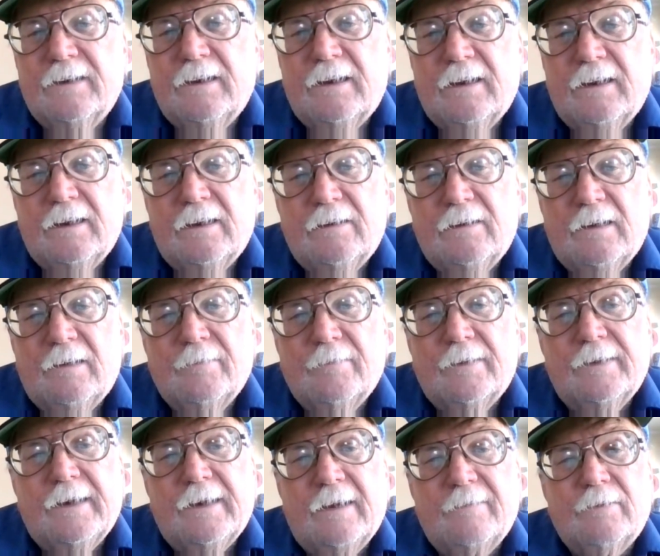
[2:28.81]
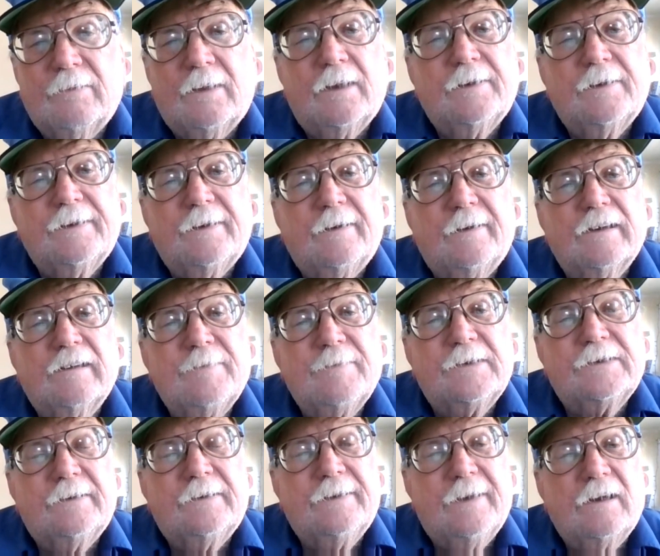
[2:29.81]
and I'm going to have a lot of
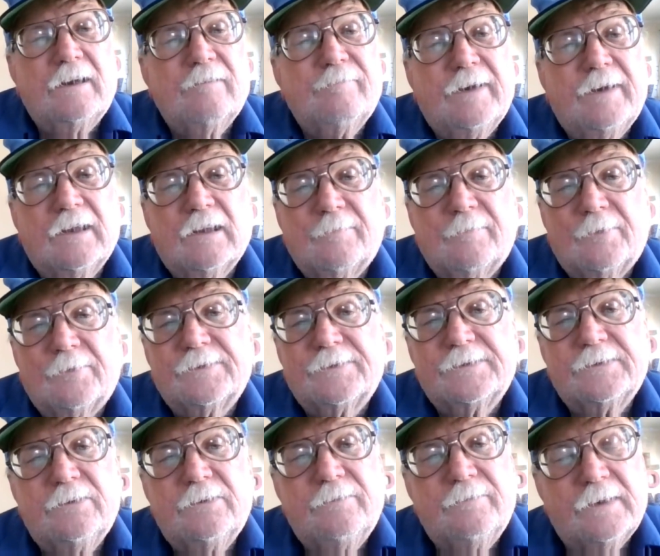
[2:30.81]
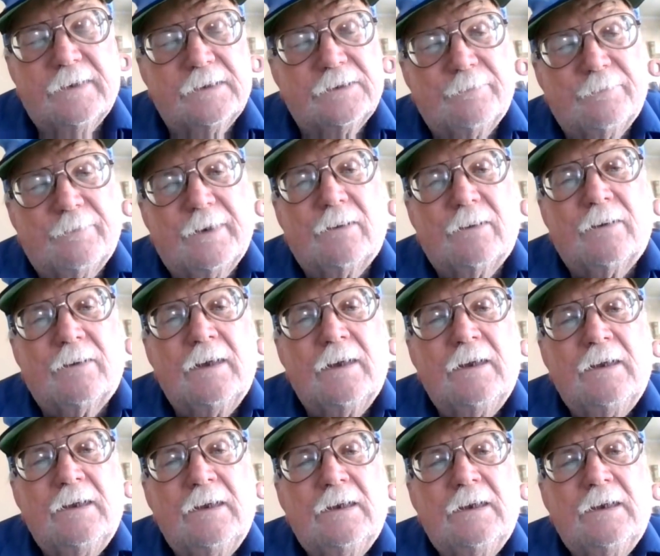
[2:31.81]
documents on that available soon as well